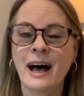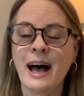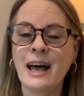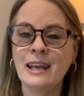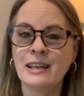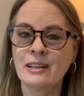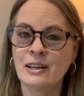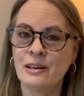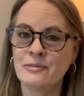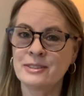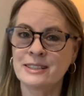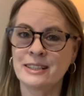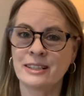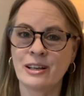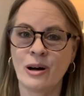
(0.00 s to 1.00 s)
I love
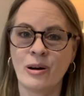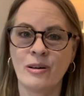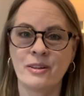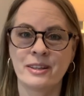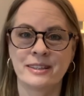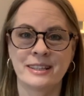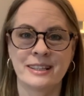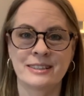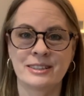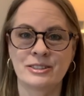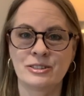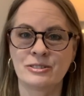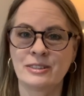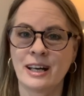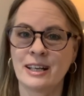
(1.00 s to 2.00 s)
seeing all the things
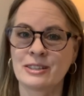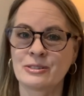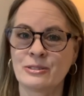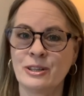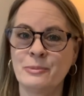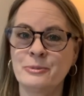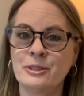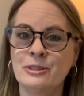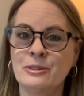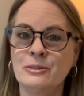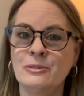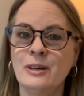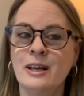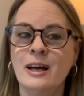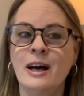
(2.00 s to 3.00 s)
that you guys are up
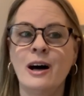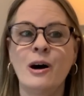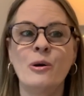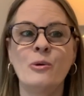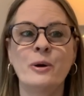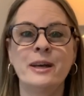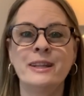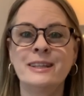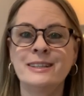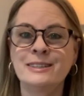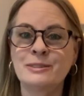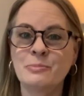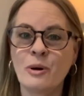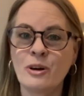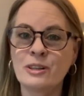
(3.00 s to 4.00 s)
to. Oh, and then
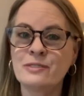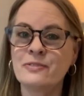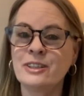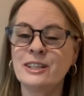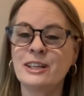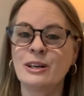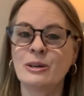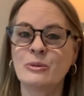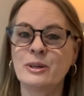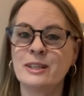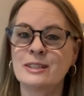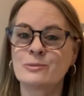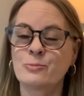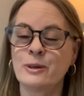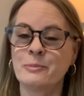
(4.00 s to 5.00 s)
tomorrow's video
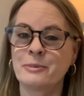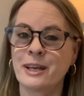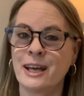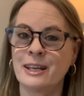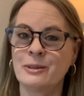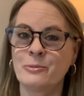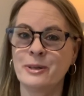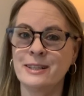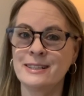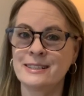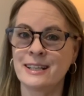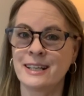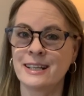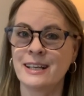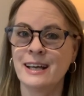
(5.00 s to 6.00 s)
is Whip Caddy
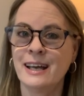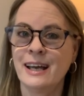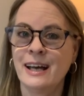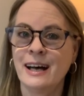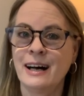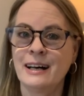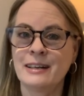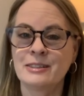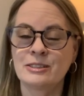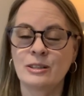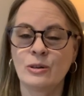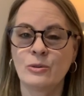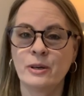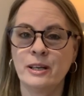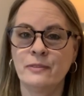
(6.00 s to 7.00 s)
Wednesday. Uh,
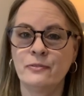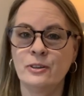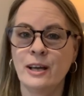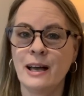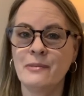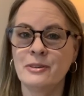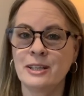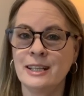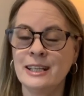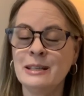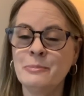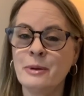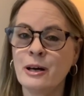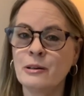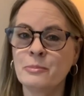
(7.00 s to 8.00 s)
so if you haven't
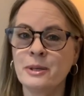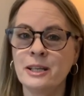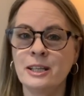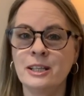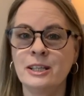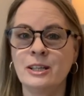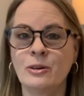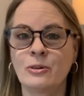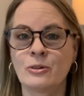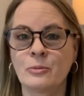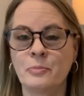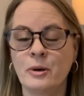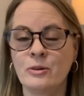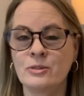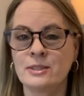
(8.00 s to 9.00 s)
emailed me or
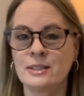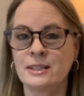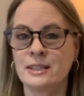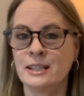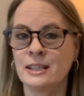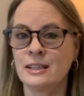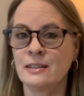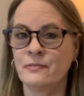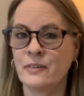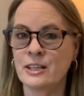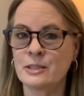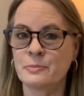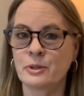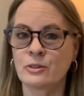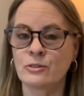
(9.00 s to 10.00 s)
posted in the
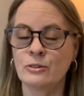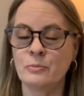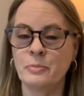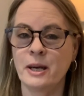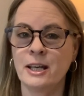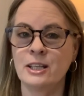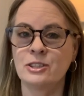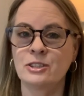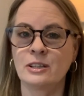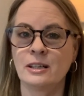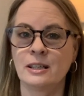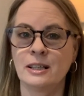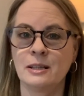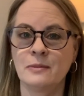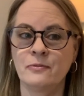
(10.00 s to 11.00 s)
Facebook group page
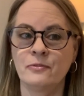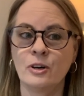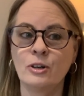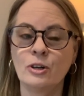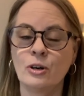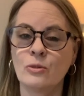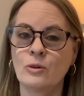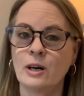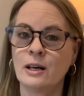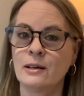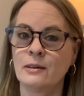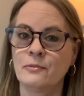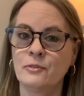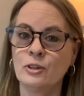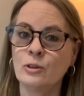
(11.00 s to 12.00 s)
a photo
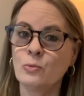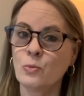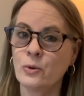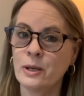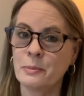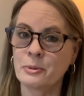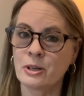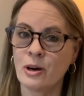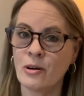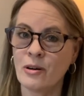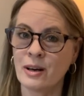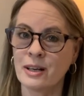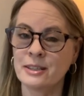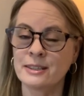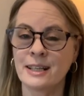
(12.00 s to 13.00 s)
of your whip
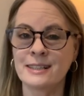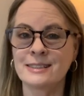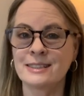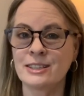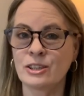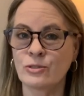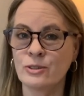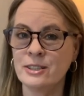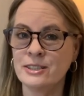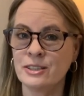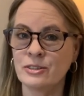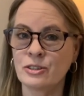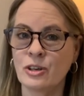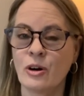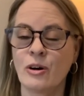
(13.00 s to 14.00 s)
cart, that's the
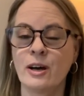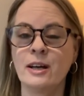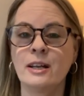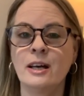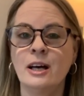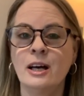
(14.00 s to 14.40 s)
three-tier cart,